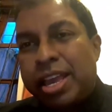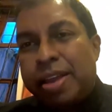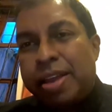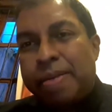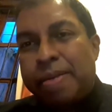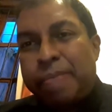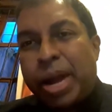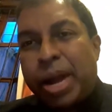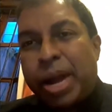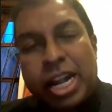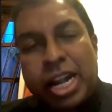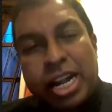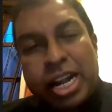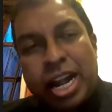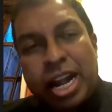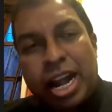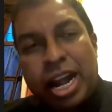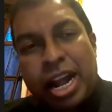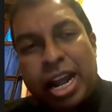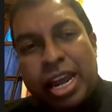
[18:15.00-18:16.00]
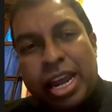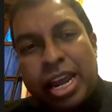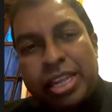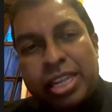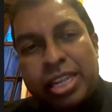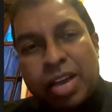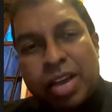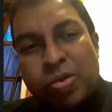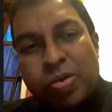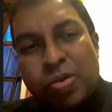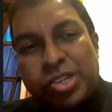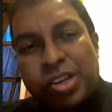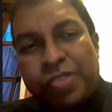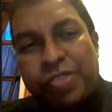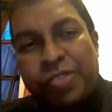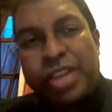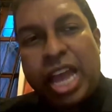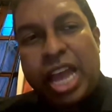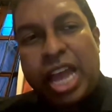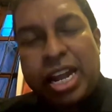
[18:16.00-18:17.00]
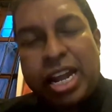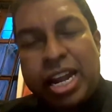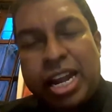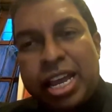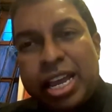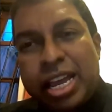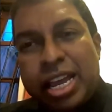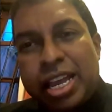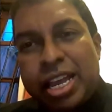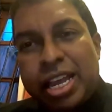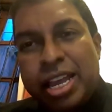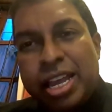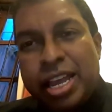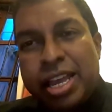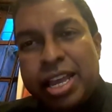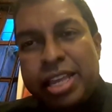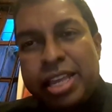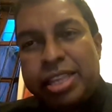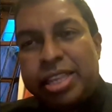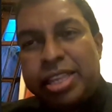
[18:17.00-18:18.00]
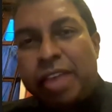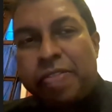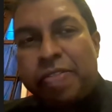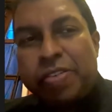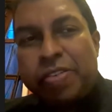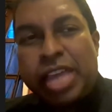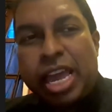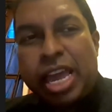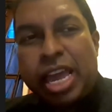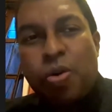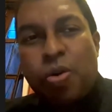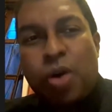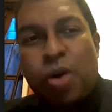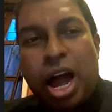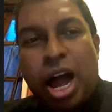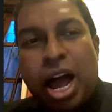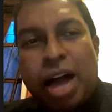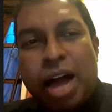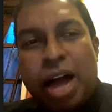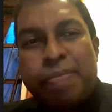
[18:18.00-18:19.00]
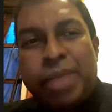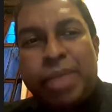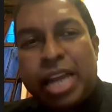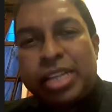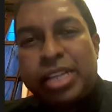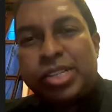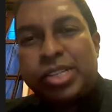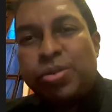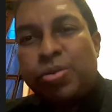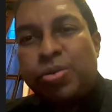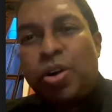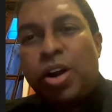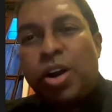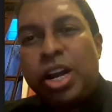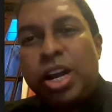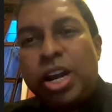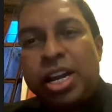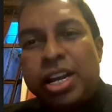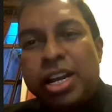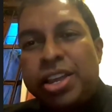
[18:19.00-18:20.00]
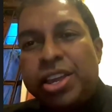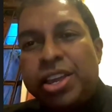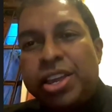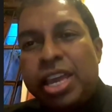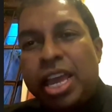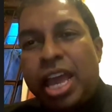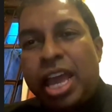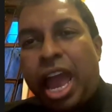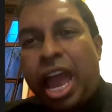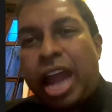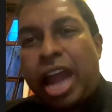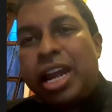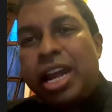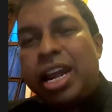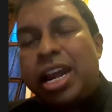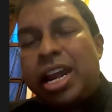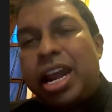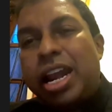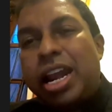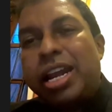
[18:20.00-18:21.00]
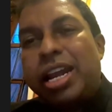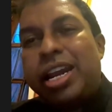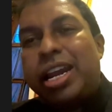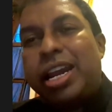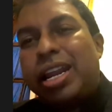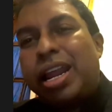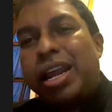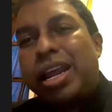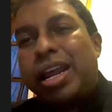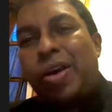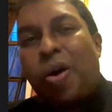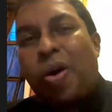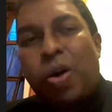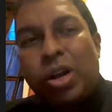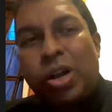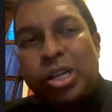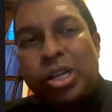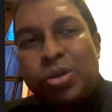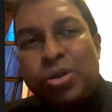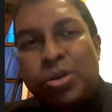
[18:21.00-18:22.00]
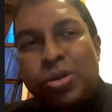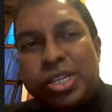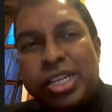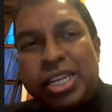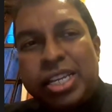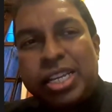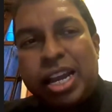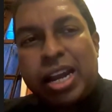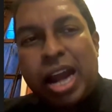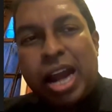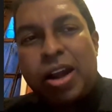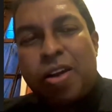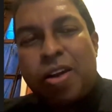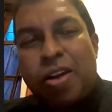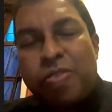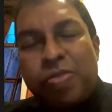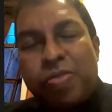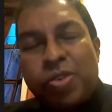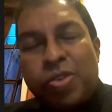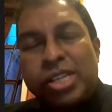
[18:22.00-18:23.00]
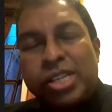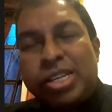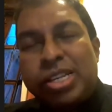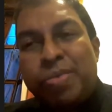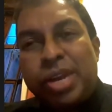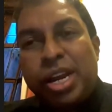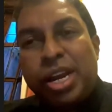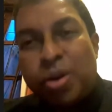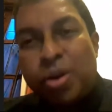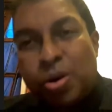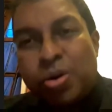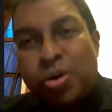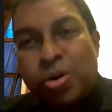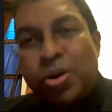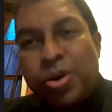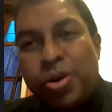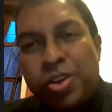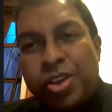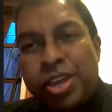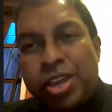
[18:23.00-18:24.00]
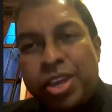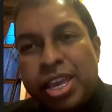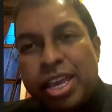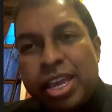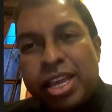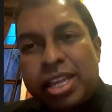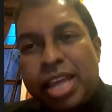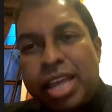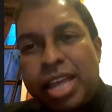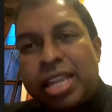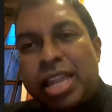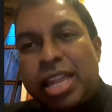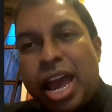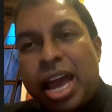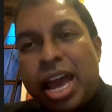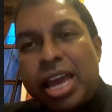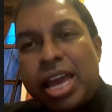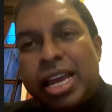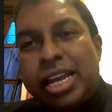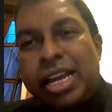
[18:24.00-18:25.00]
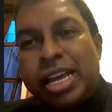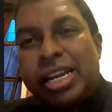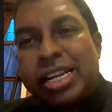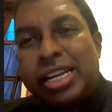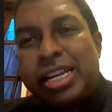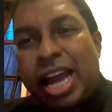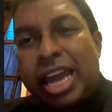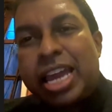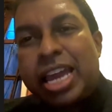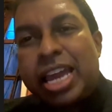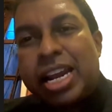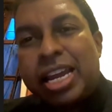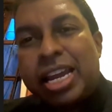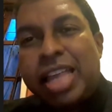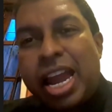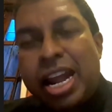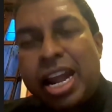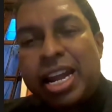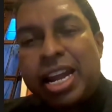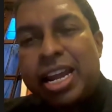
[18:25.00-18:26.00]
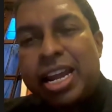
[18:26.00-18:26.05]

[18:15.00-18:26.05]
But in the course of that, they go armed and so on, and all those in that unlawful assembly know that it is likely that